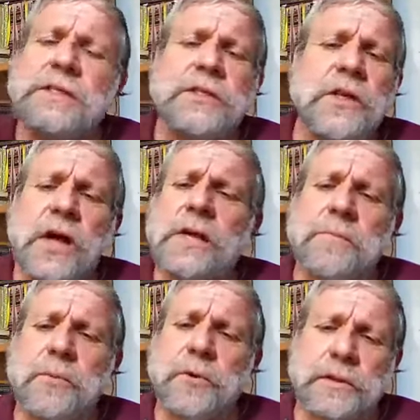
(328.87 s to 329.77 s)
God's
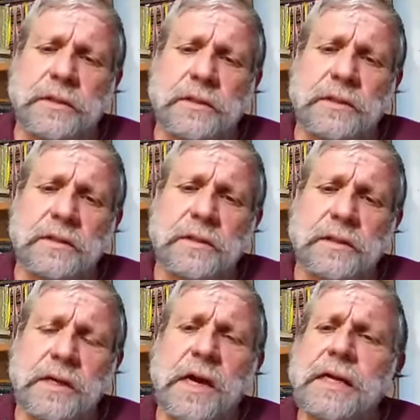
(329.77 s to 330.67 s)
not important.
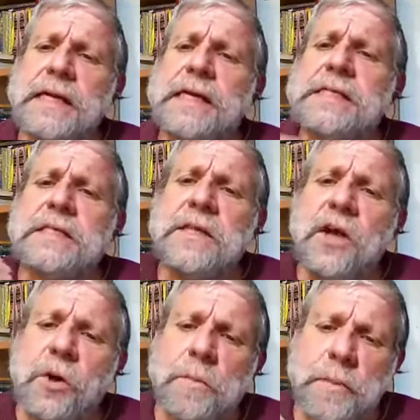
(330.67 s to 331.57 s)
God
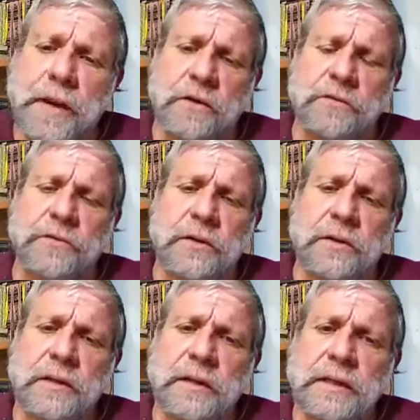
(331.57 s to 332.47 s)
isn't all
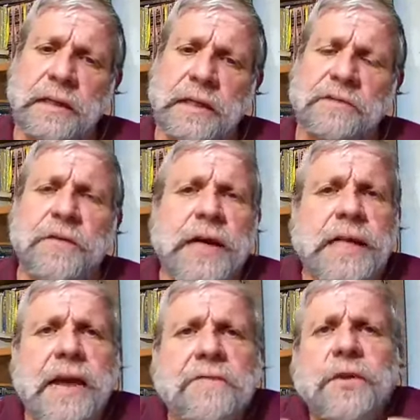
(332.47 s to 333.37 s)
powerful. In
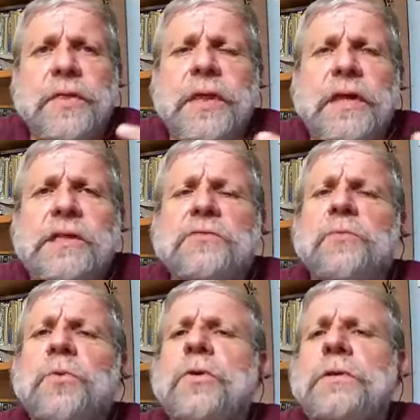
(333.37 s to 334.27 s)
fact, everything in
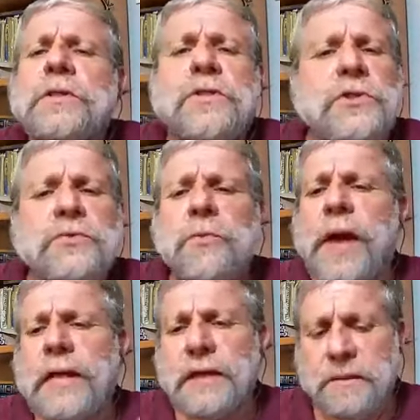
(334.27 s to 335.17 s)
this world is
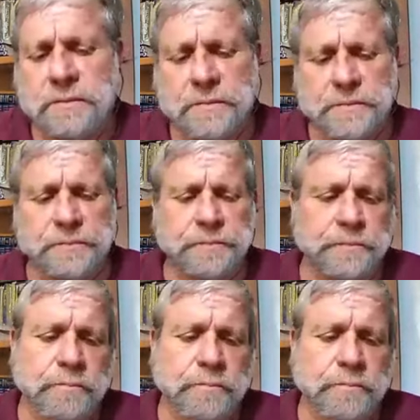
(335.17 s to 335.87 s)
just random.